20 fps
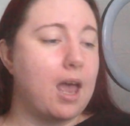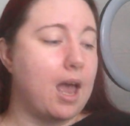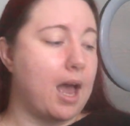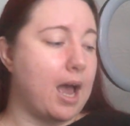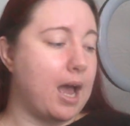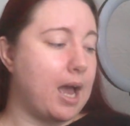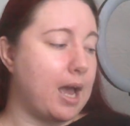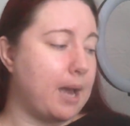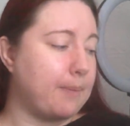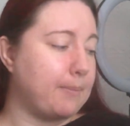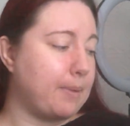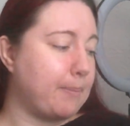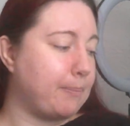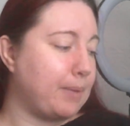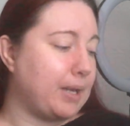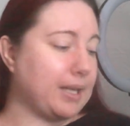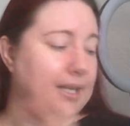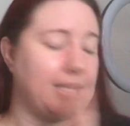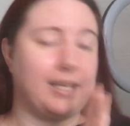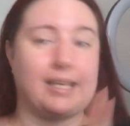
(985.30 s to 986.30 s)

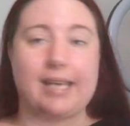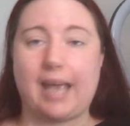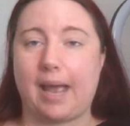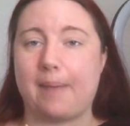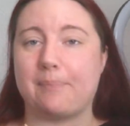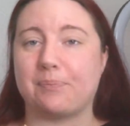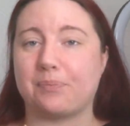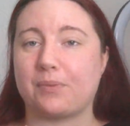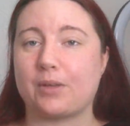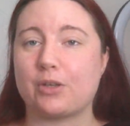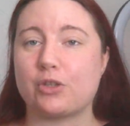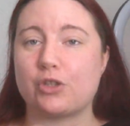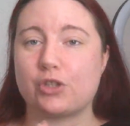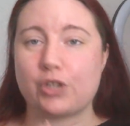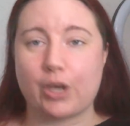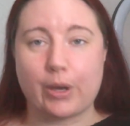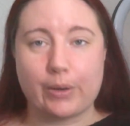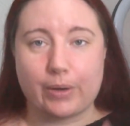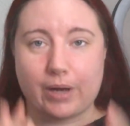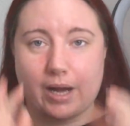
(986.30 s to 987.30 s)
But yeah,
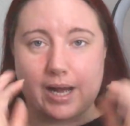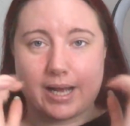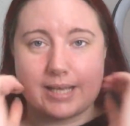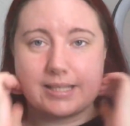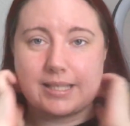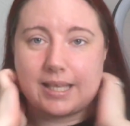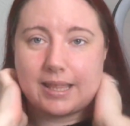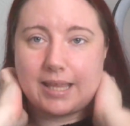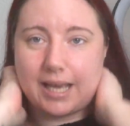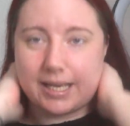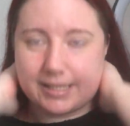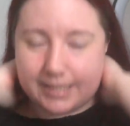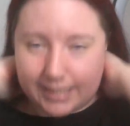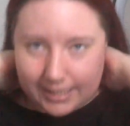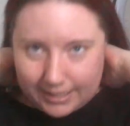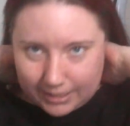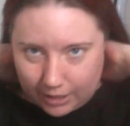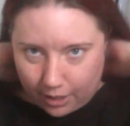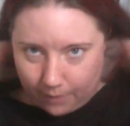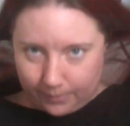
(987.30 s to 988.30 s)
so guys, that
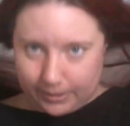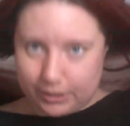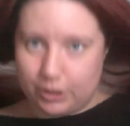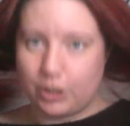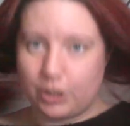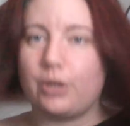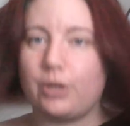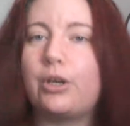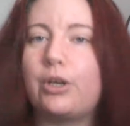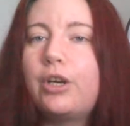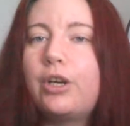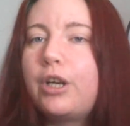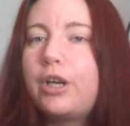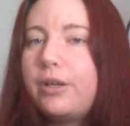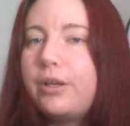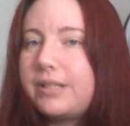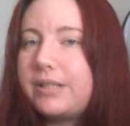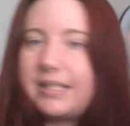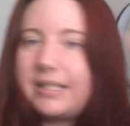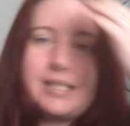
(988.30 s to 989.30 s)
is going to
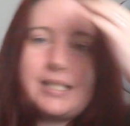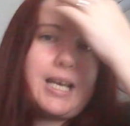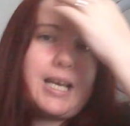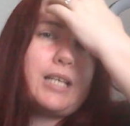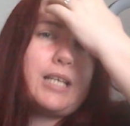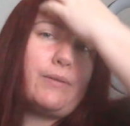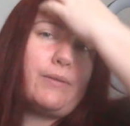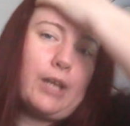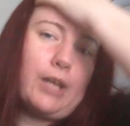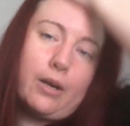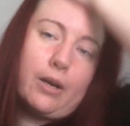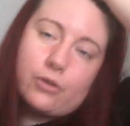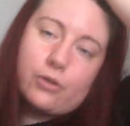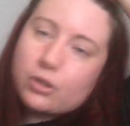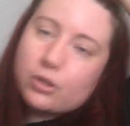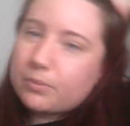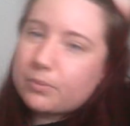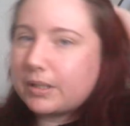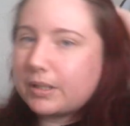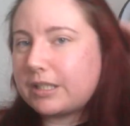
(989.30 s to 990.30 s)
conclude today's video.
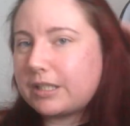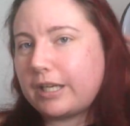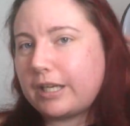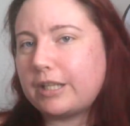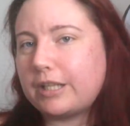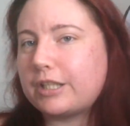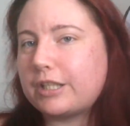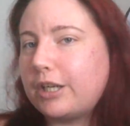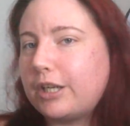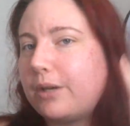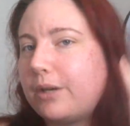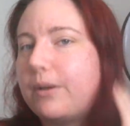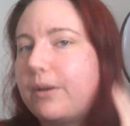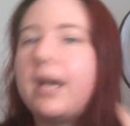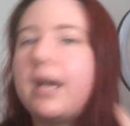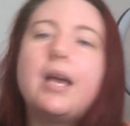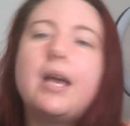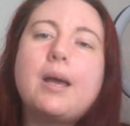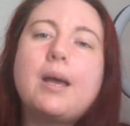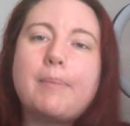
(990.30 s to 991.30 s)
Just wanted to
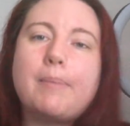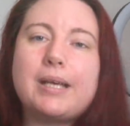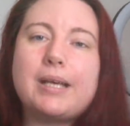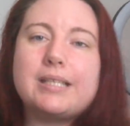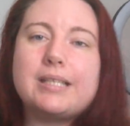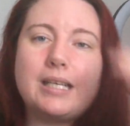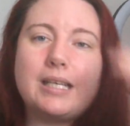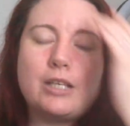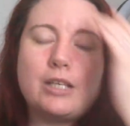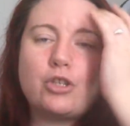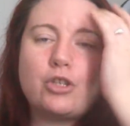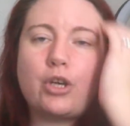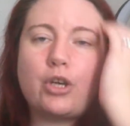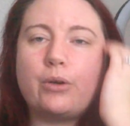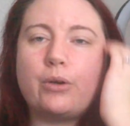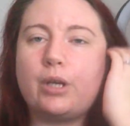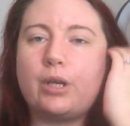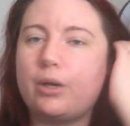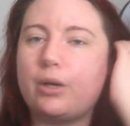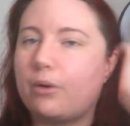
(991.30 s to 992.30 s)
basically show
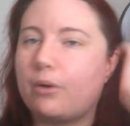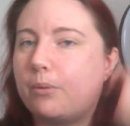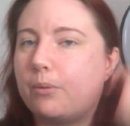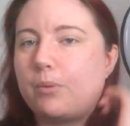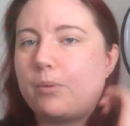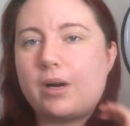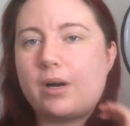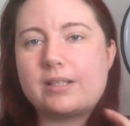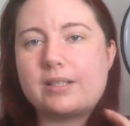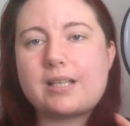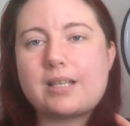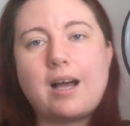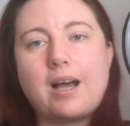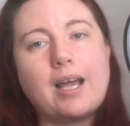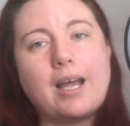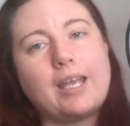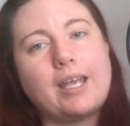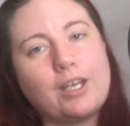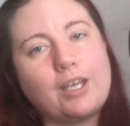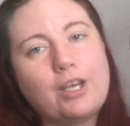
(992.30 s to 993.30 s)
you what
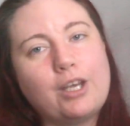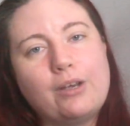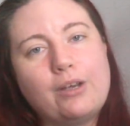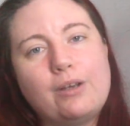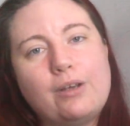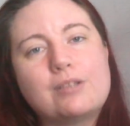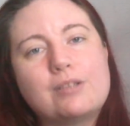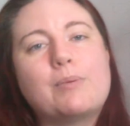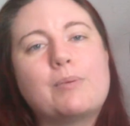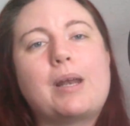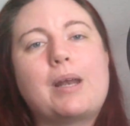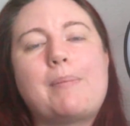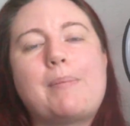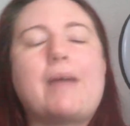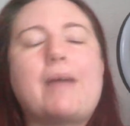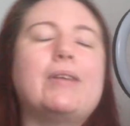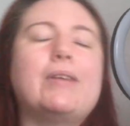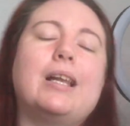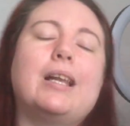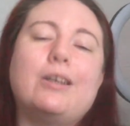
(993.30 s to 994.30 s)
I use when I'm
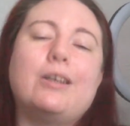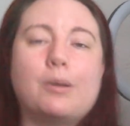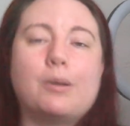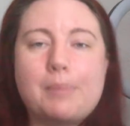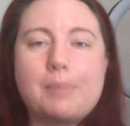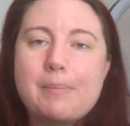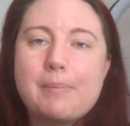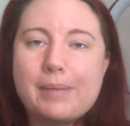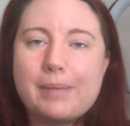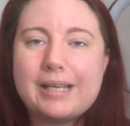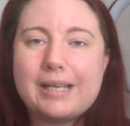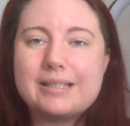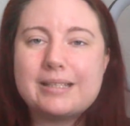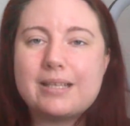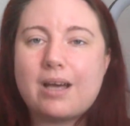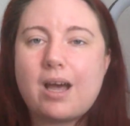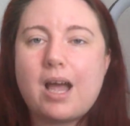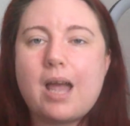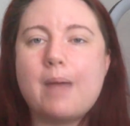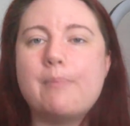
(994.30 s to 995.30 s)
having a little bit of me
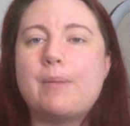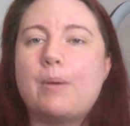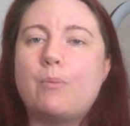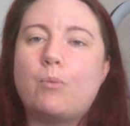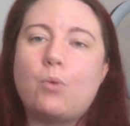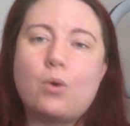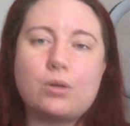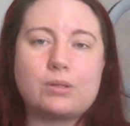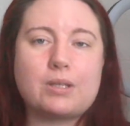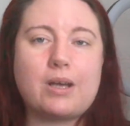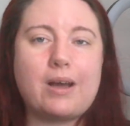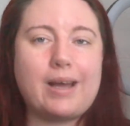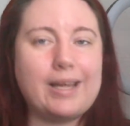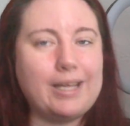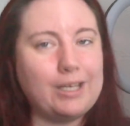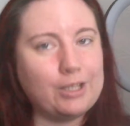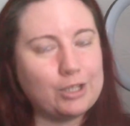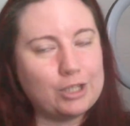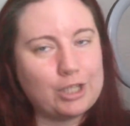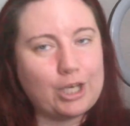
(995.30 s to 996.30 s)
time and what I
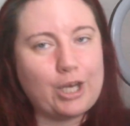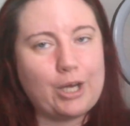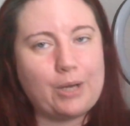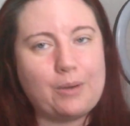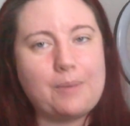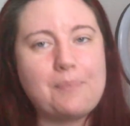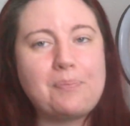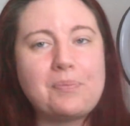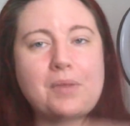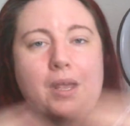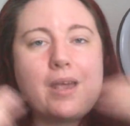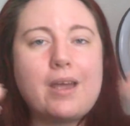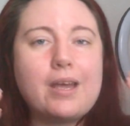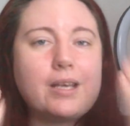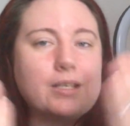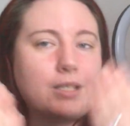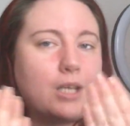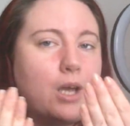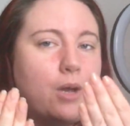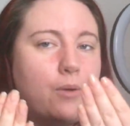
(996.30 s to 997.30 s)
do.
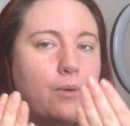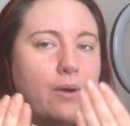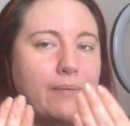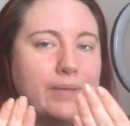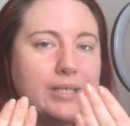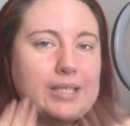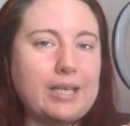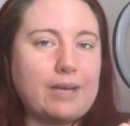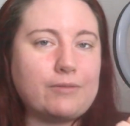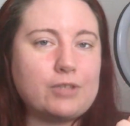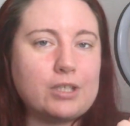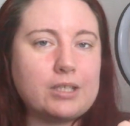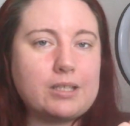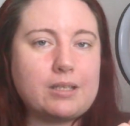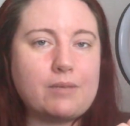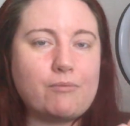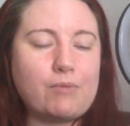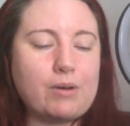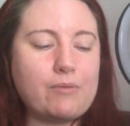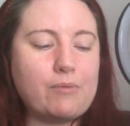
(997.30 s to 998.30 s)
So obviously I've just
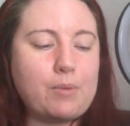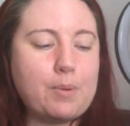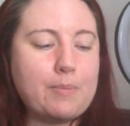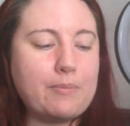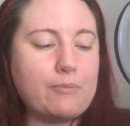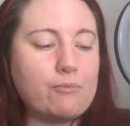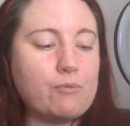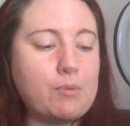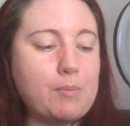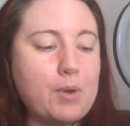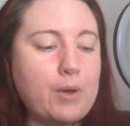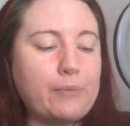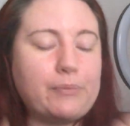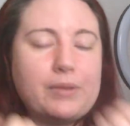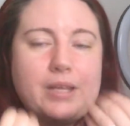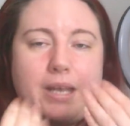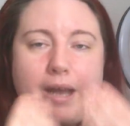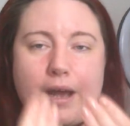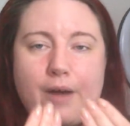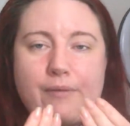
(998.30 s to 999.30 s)
removed
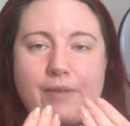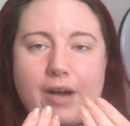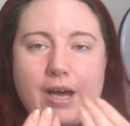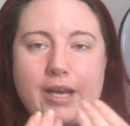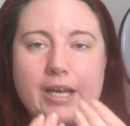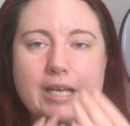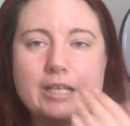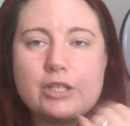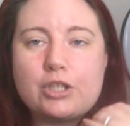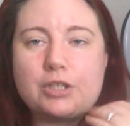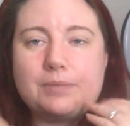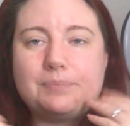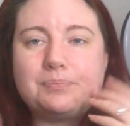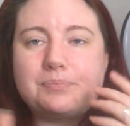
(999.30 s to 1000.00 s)
the nail varnish,